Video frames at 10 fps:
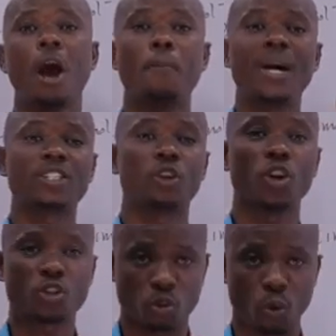But
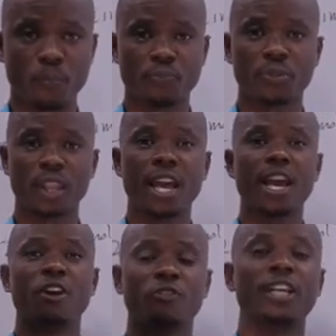also,
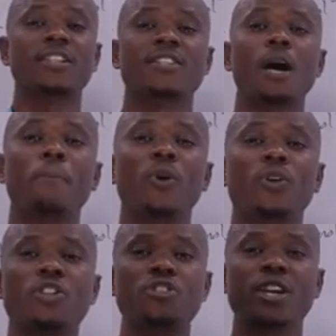for
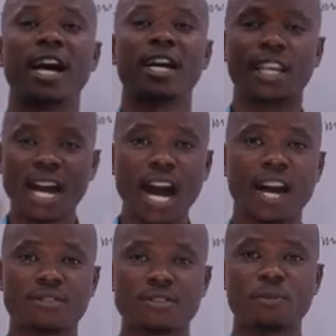example,
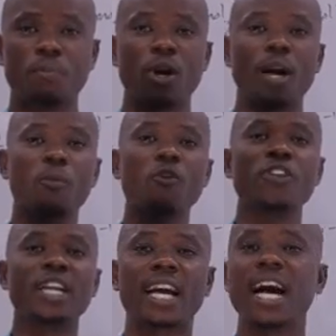cars,
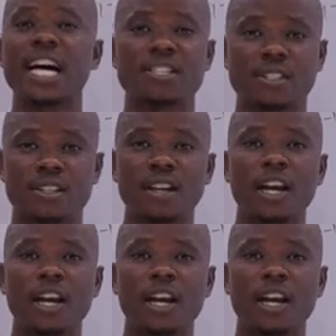moving cars,